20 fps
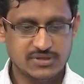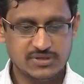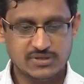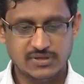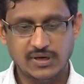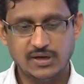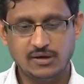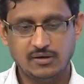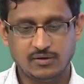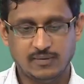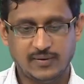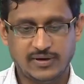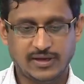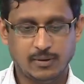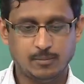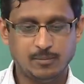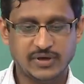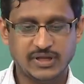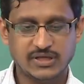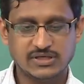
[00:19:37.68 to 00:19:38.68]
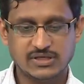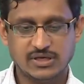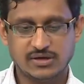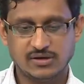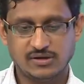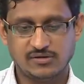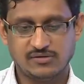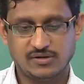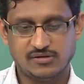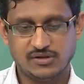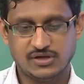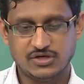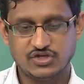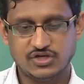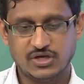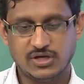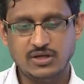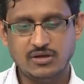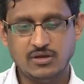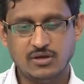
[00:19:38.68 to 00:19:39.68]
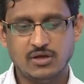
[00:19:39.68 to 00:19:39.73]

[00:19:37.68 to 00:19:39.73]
that the temperature is essentially